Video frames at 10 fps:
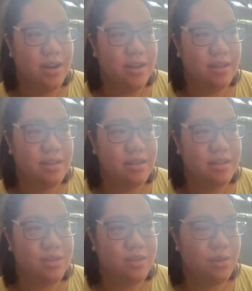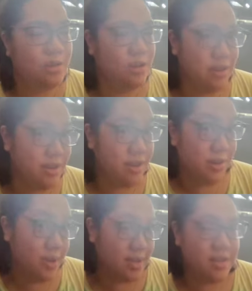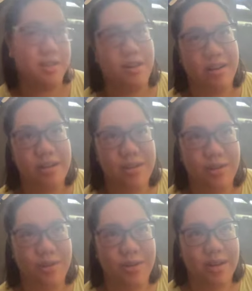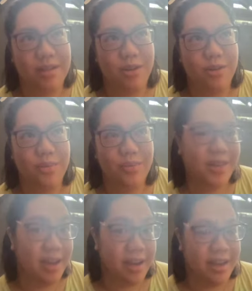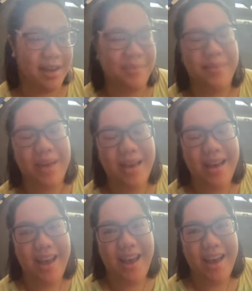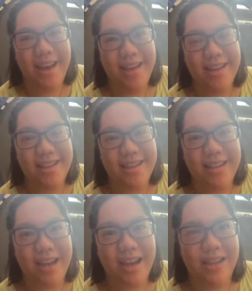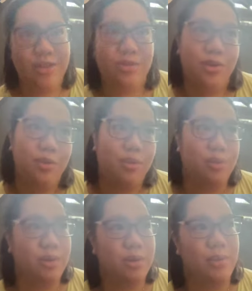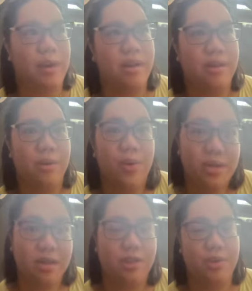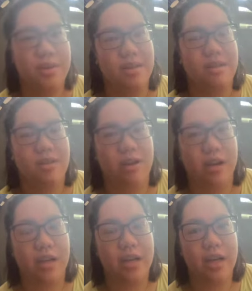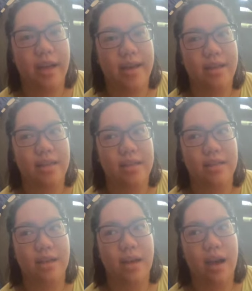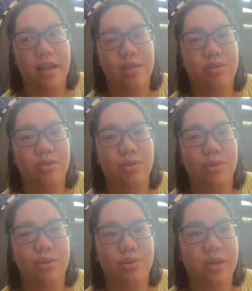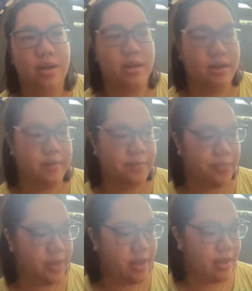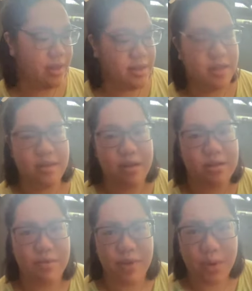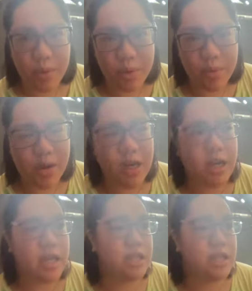is no longer the USSR, so that's how young I am. And I don't know a world where there was a USSR. and I don't know the details of the Cold War. I